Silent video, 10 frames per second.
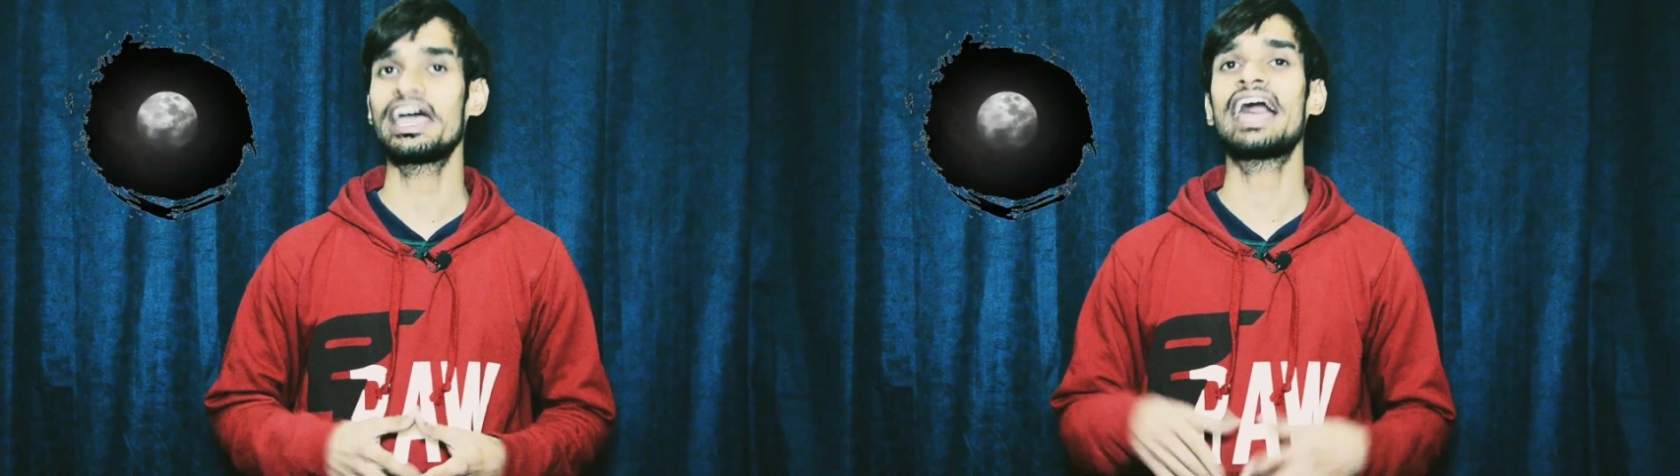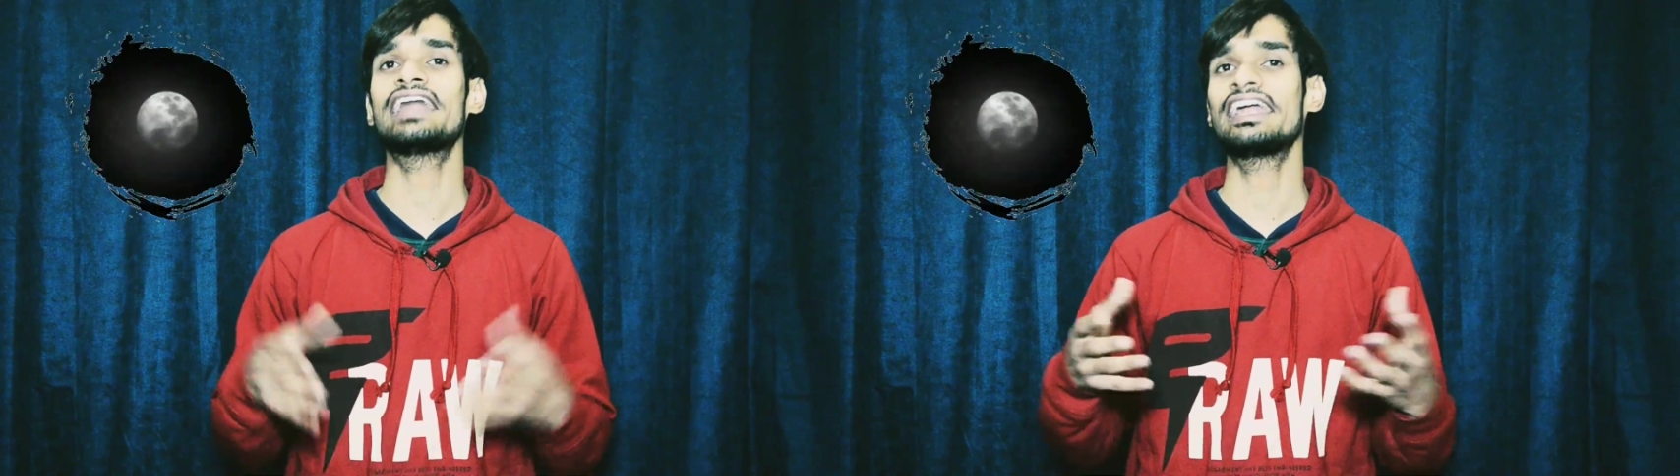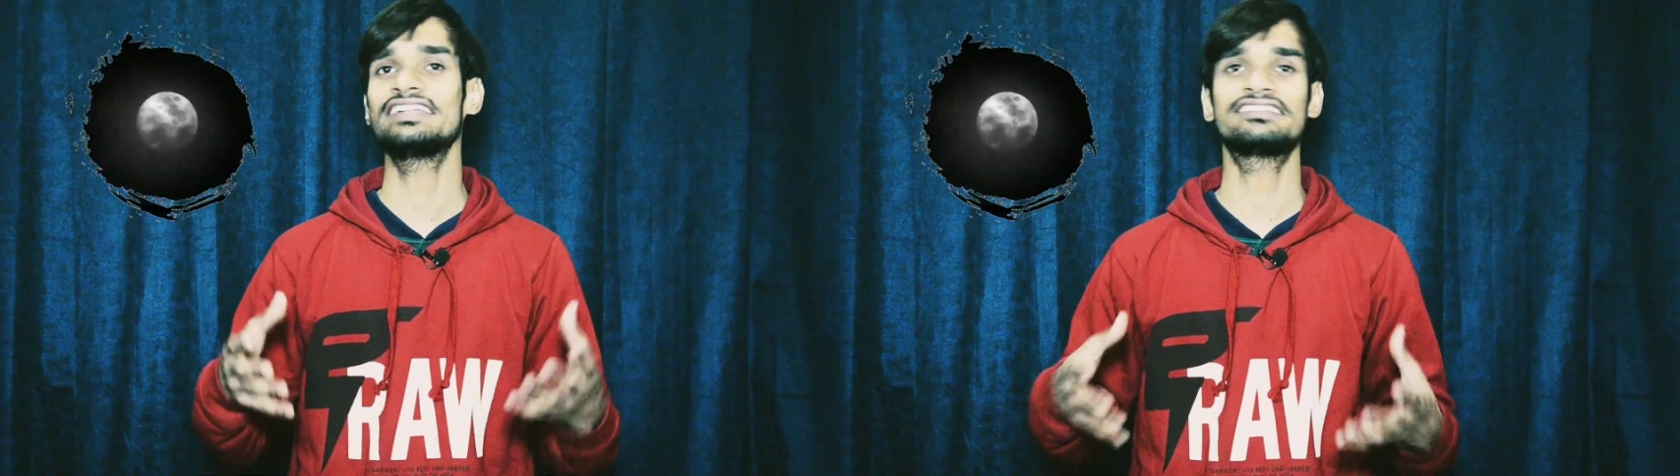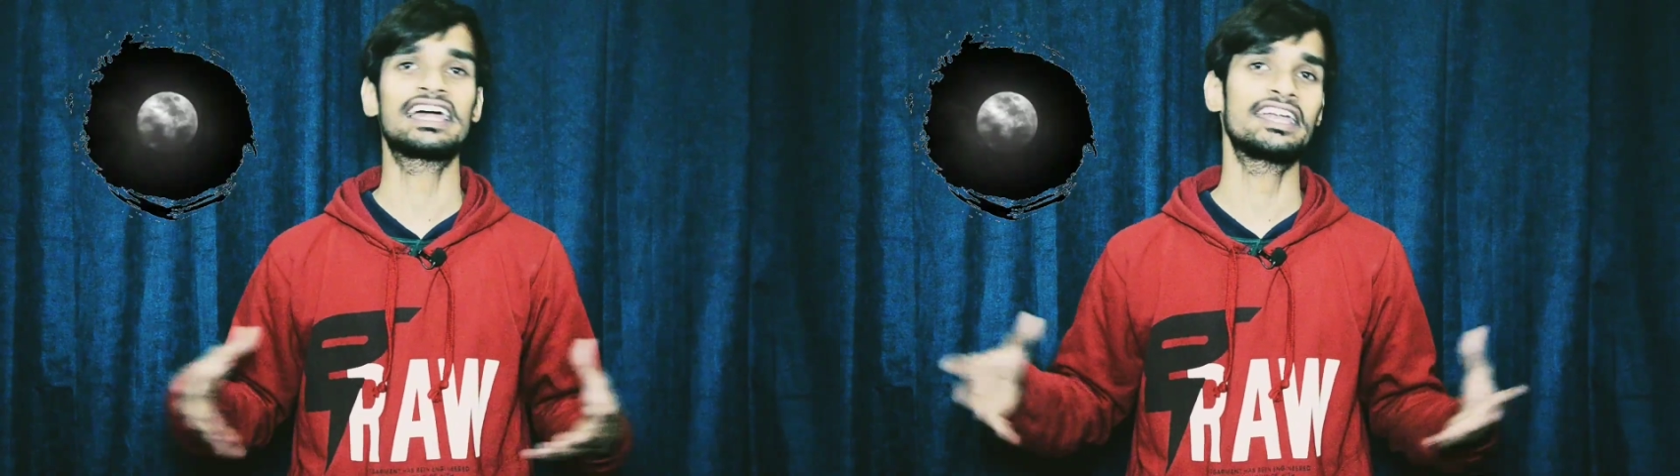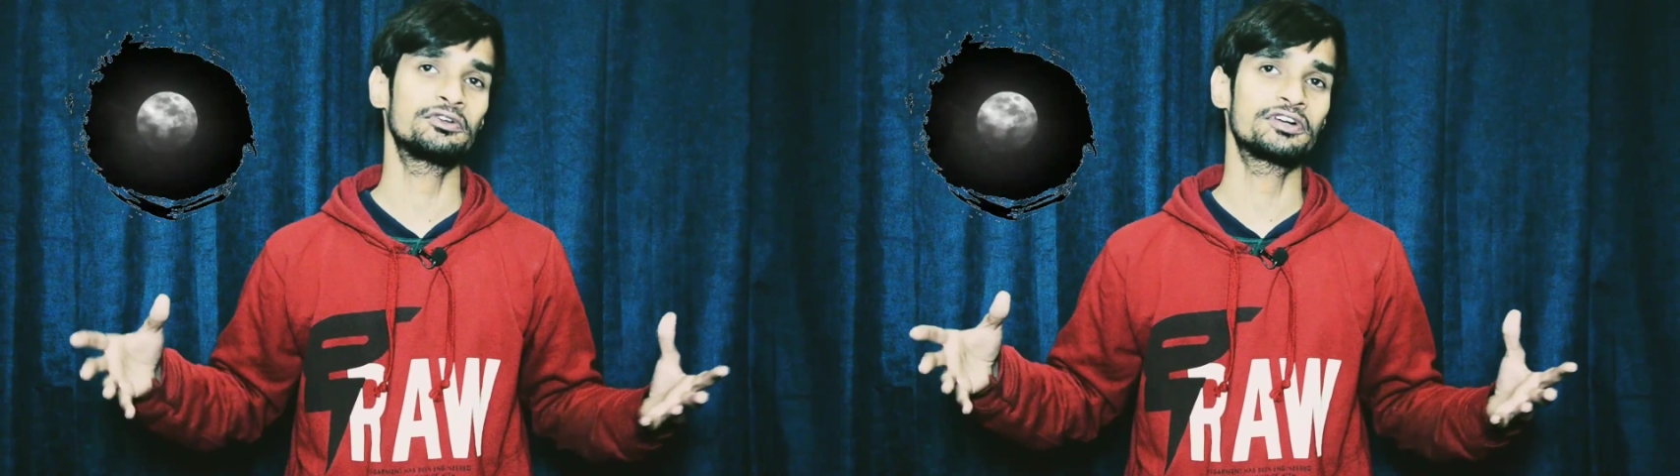and I
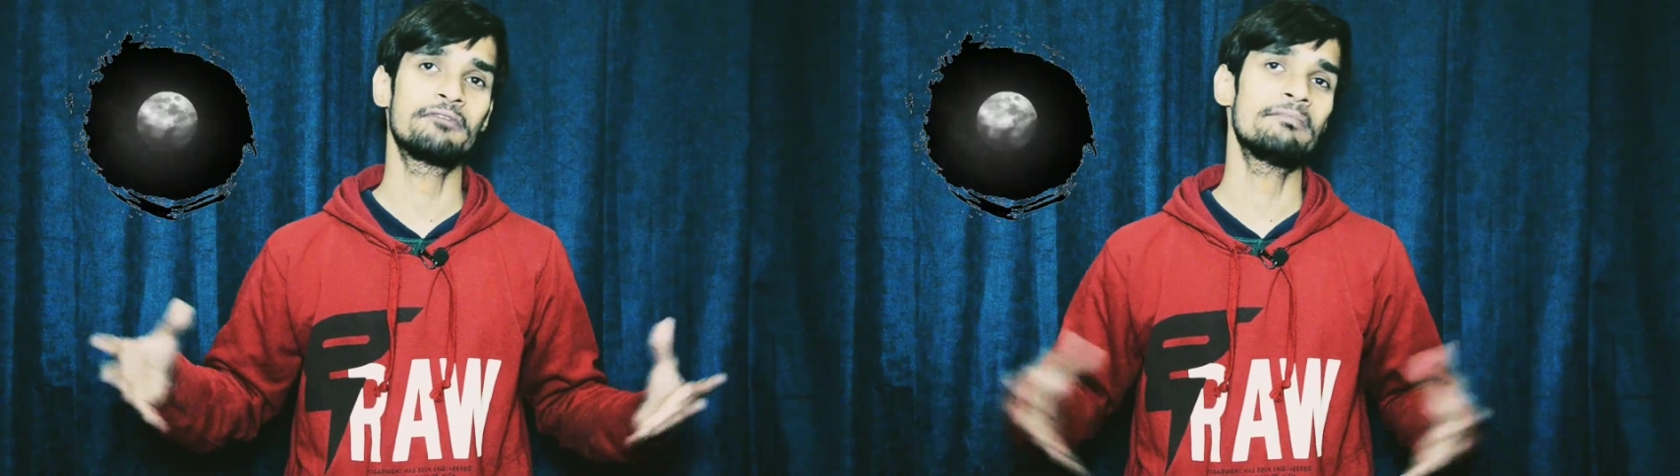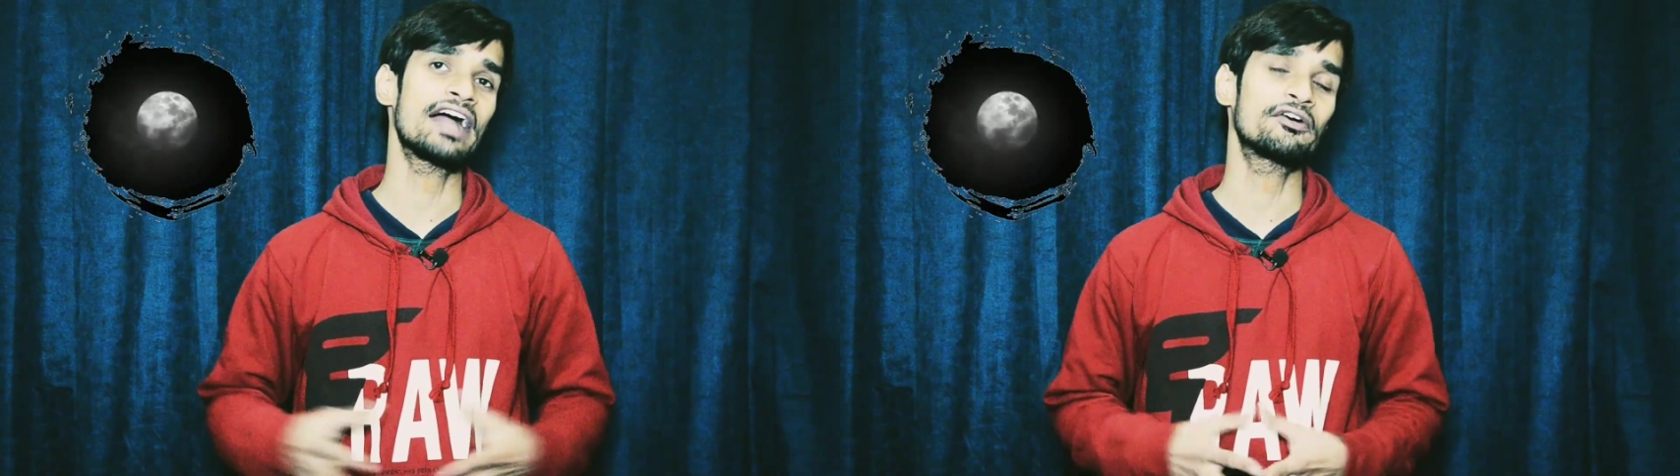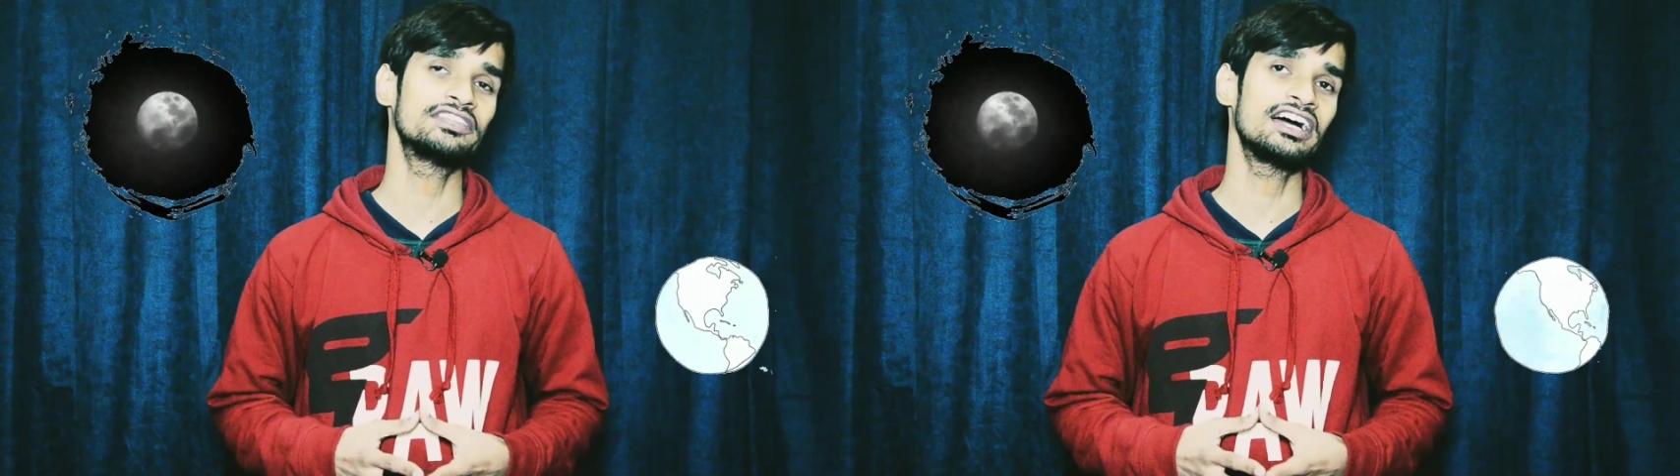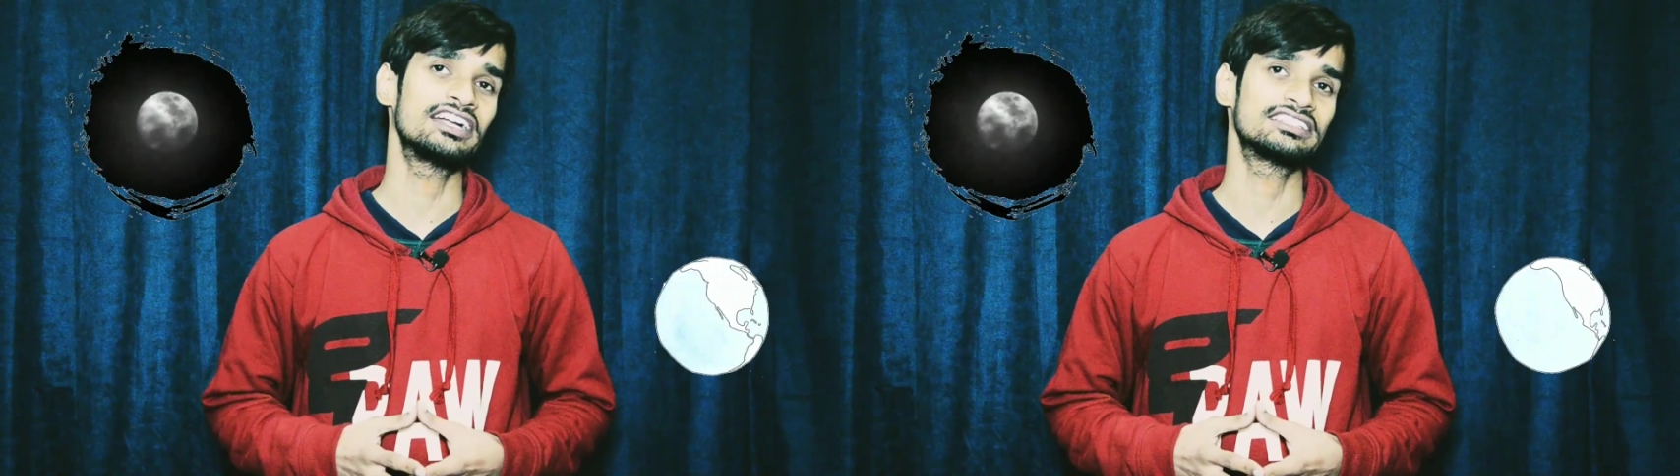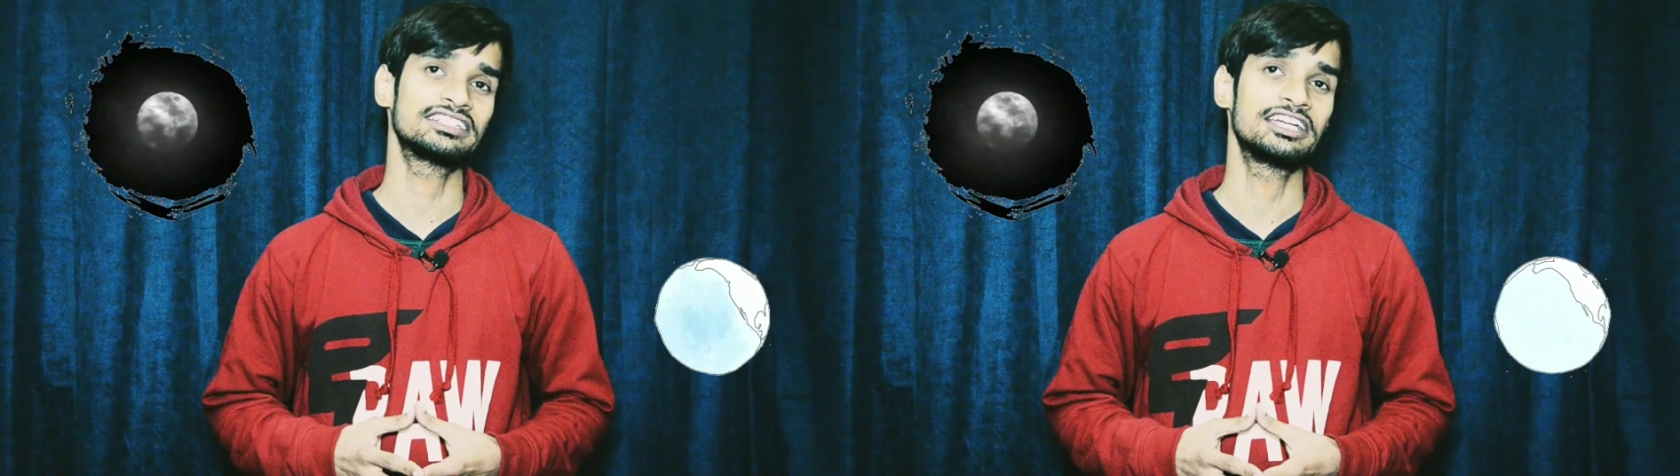decided to come back on
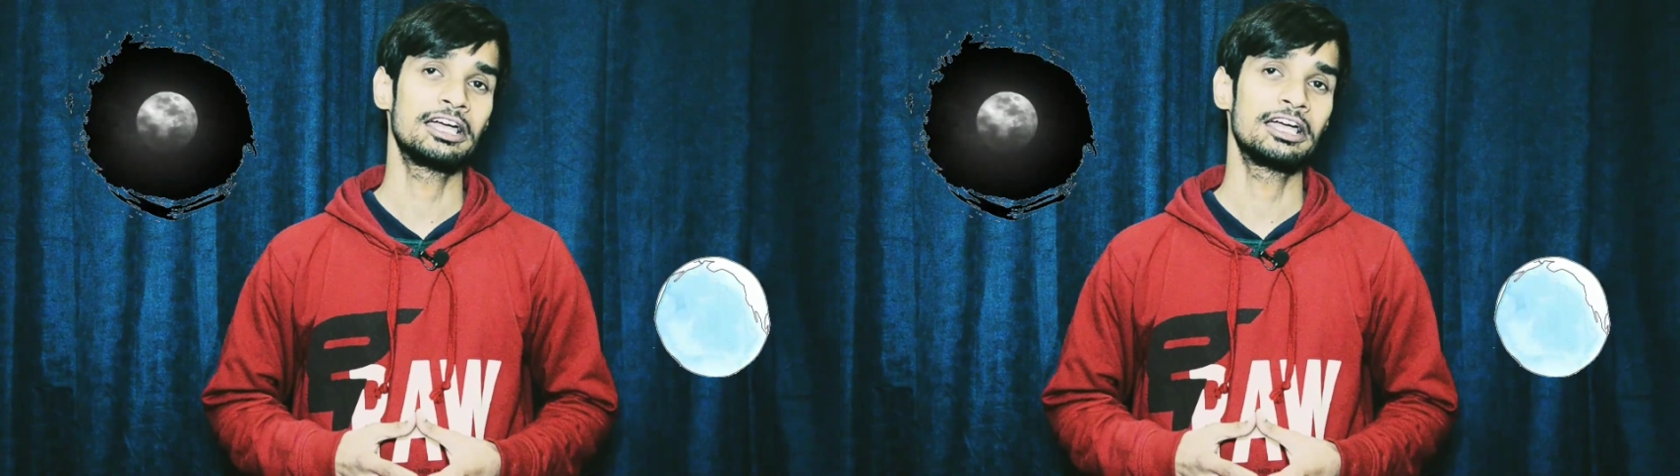Earth.